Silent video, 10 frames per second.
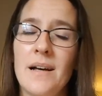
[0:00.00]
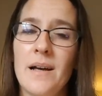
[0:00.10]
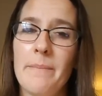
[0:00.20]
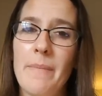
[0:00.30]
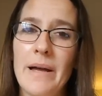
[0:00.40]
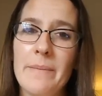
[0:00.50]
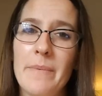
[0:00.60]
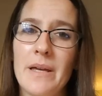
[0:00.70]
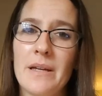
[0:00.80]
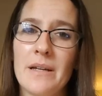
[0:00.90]
I might
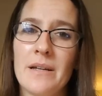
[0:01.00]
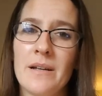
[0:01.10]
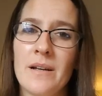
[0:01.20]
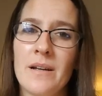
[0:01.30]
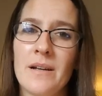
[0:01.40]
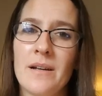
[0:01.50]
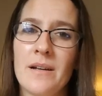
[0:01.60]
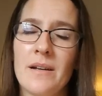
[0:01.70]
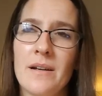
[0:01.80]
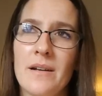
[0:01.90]
make
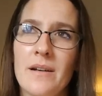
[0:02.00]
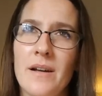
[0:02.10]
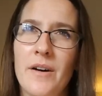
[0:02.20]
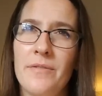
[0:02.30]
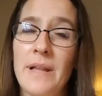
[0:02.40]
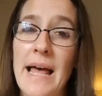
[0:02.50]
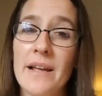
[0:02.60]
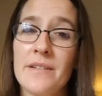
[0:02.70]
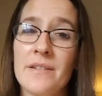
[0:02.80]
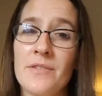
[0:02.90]
a flax